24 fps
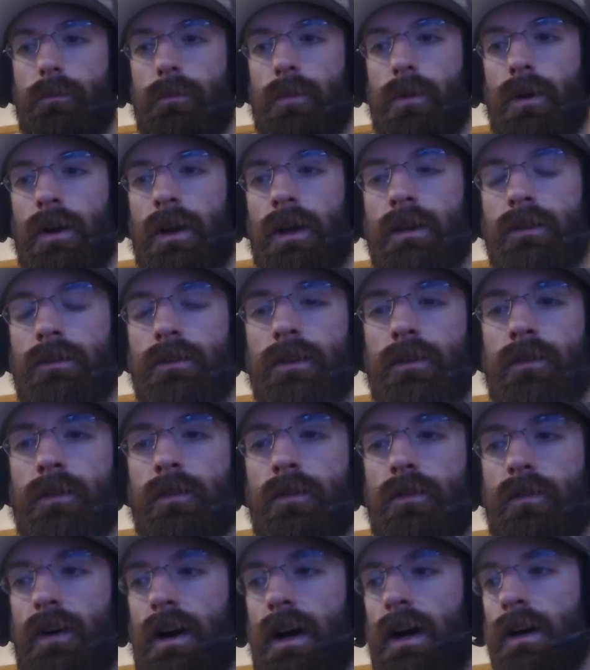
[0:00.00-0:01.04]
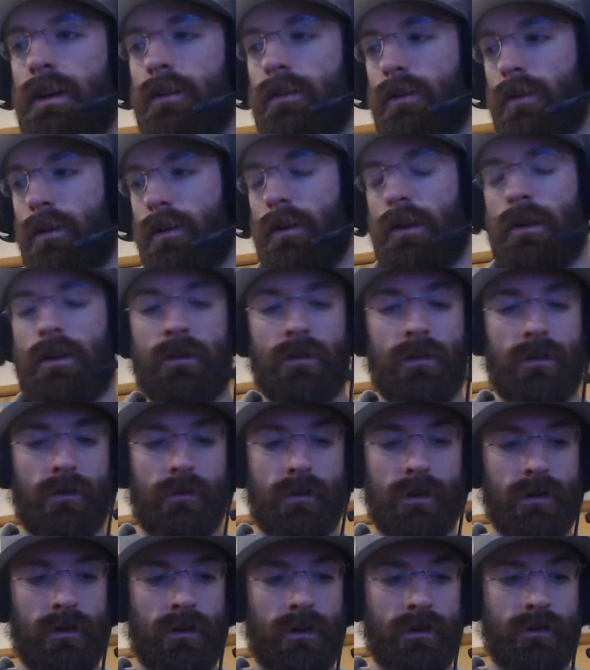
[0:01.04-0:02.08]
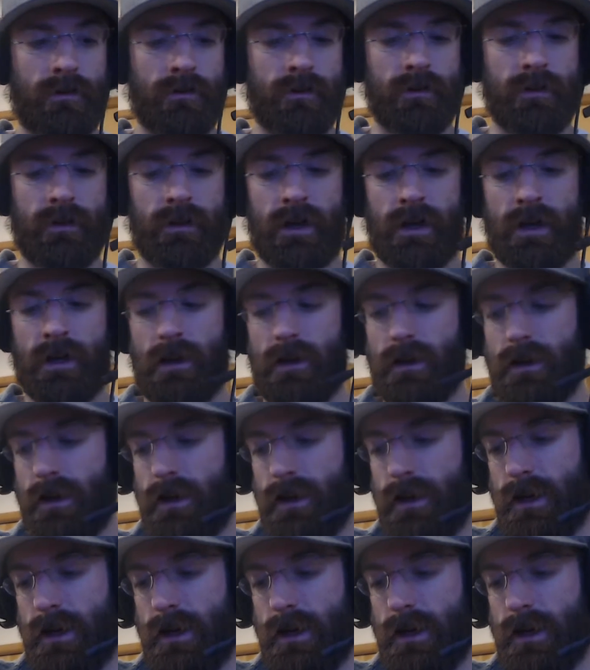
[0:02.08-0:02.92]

.875, or I need a little bit larger than that.